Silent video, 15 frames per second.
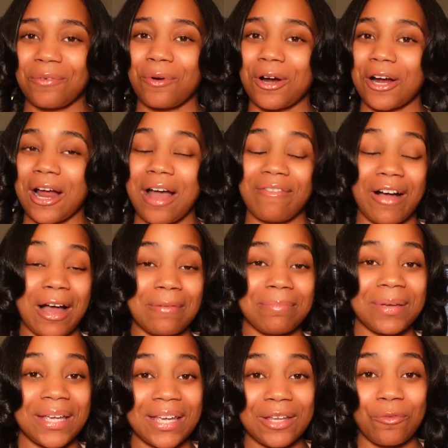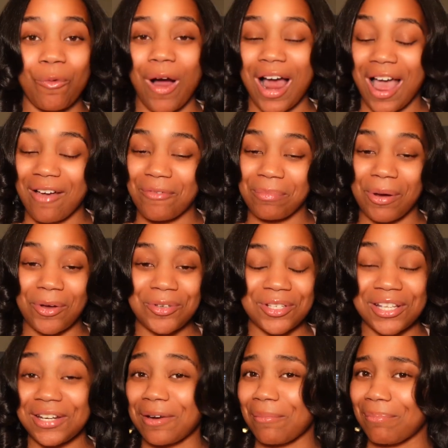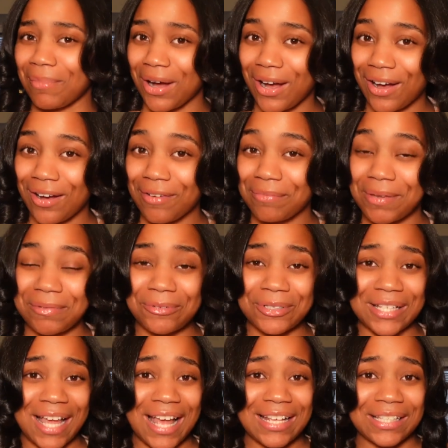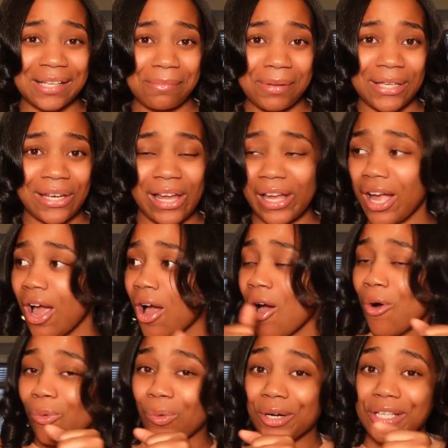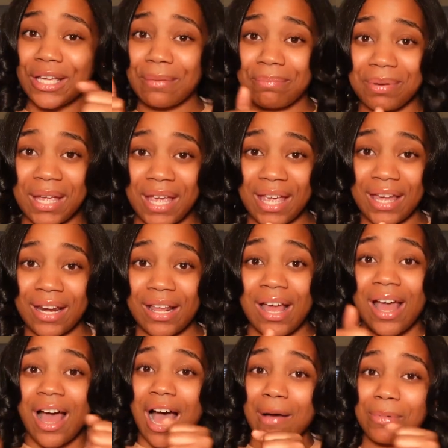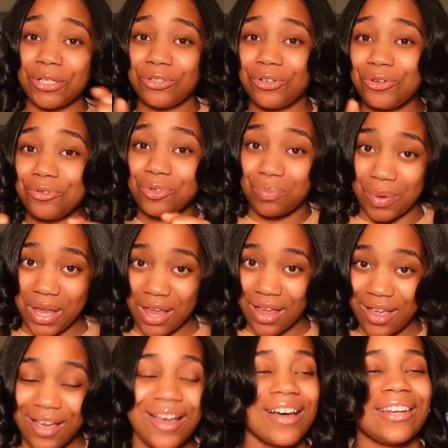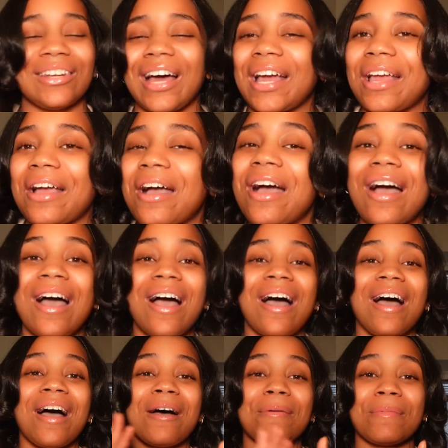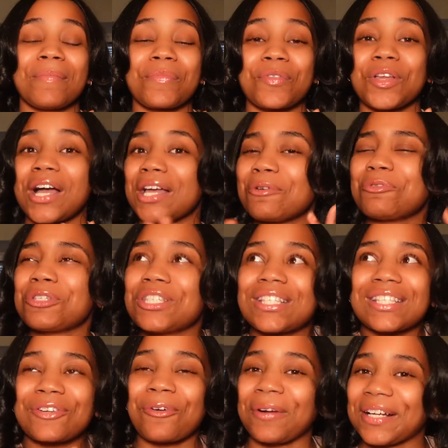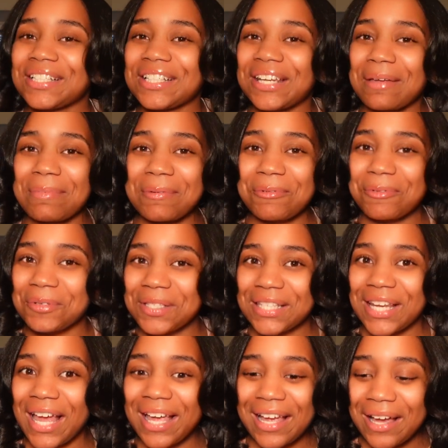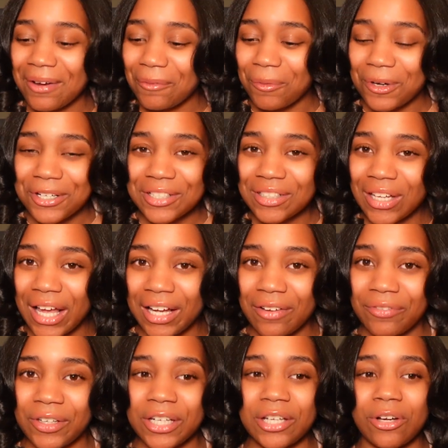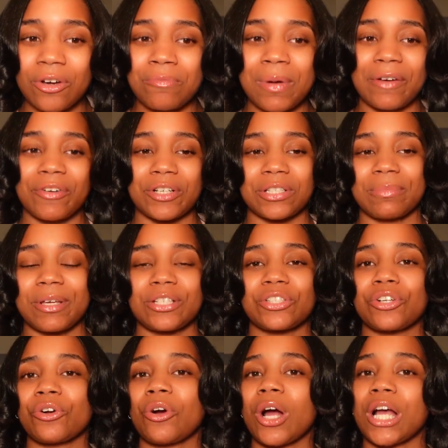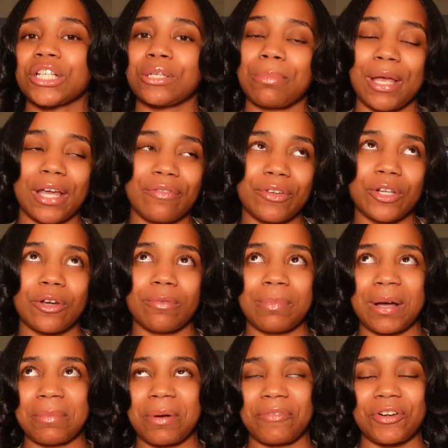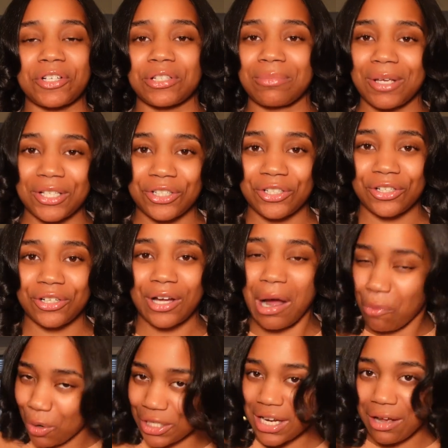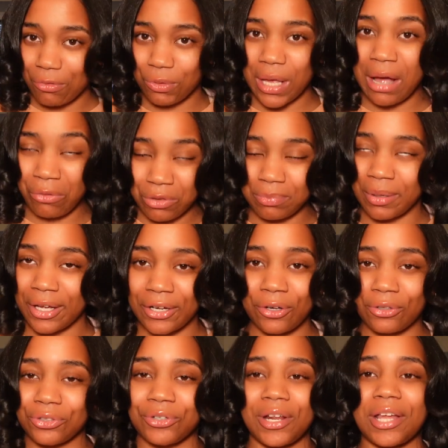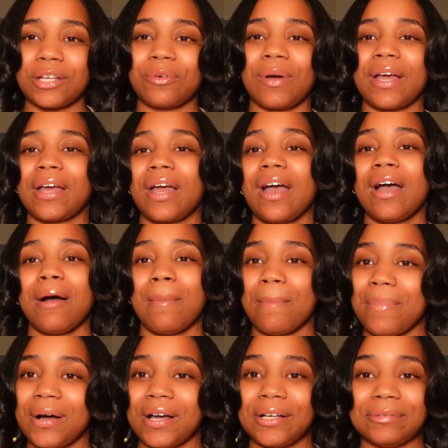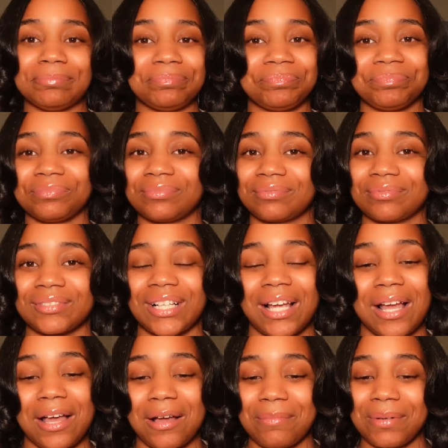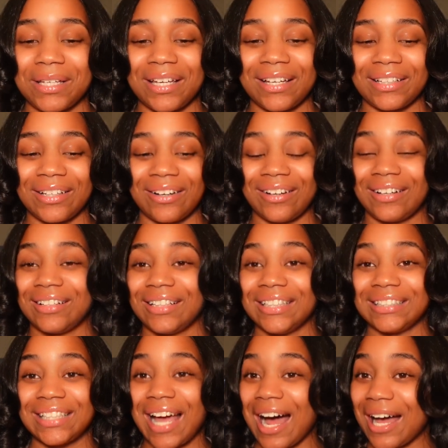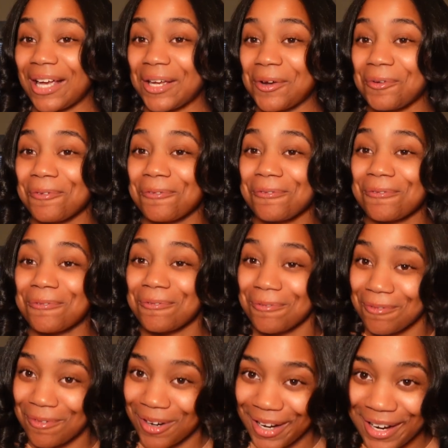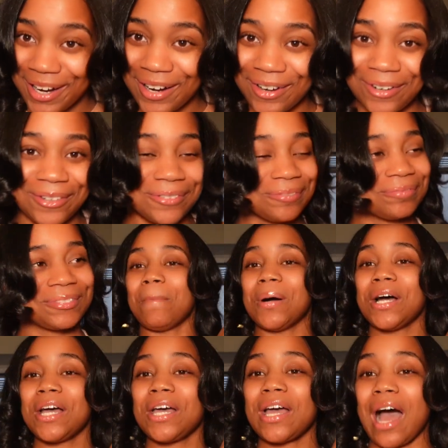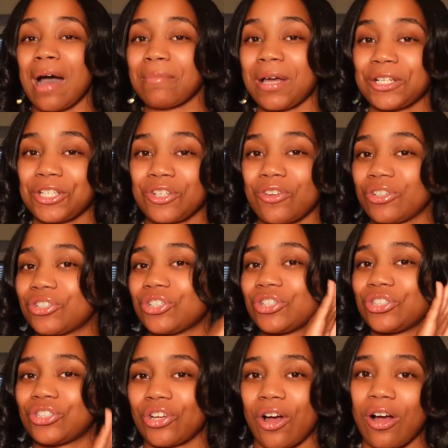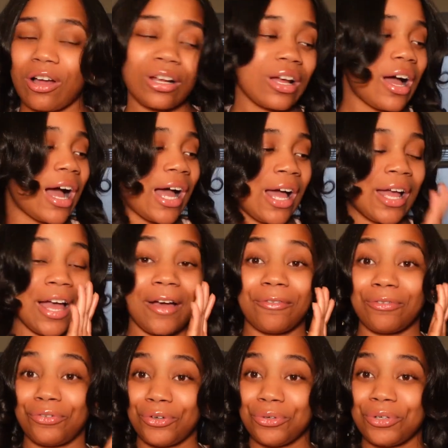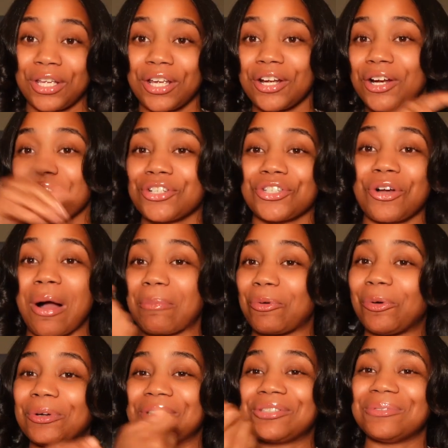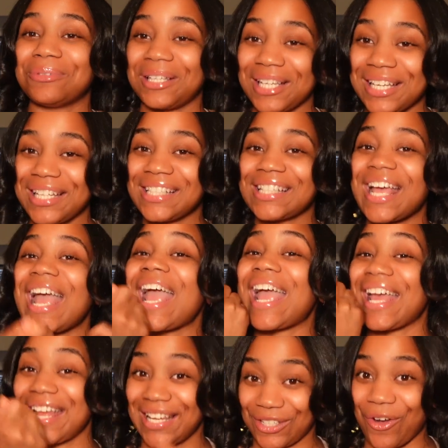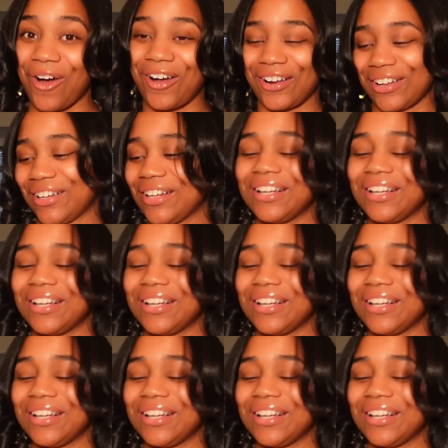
Where have I been? Why I haven't posted in a month? People was asking me like, where you been? How much do you spend? Like, it was crazy. Like people was like, "Where's like a video of my first semester?" Or I should make a video about my first semester, which I, I was planning on doing anyway. But but yeah, y'all, it's gotten real. But I'm not just gonna just talk. I have food here, so I'm going to eat and talk.